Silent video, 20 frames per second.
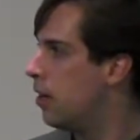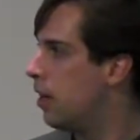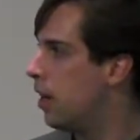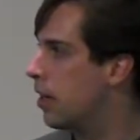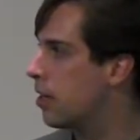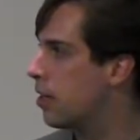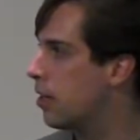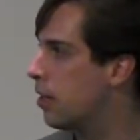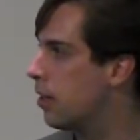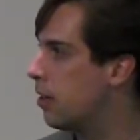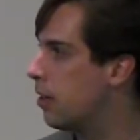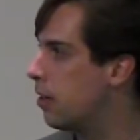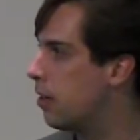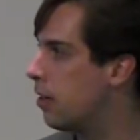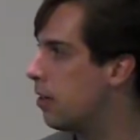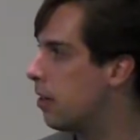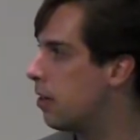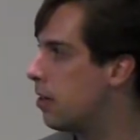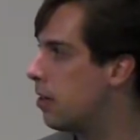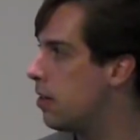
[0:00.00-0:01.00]
Actually.
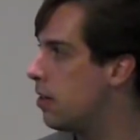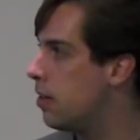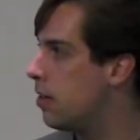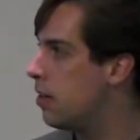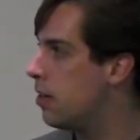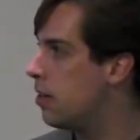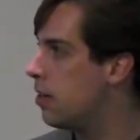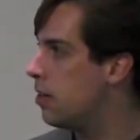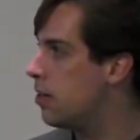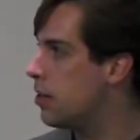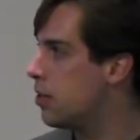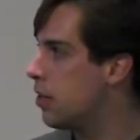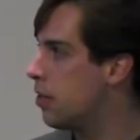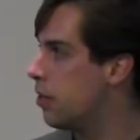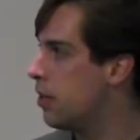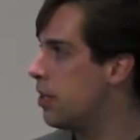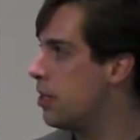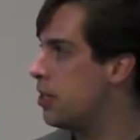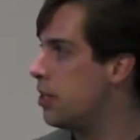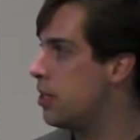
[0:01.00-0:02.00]
So
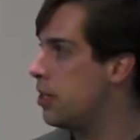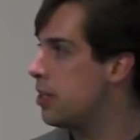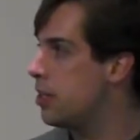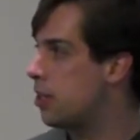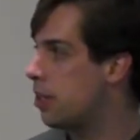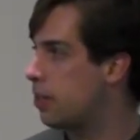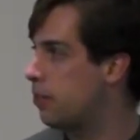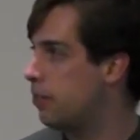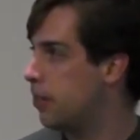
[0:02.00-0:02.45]
this is our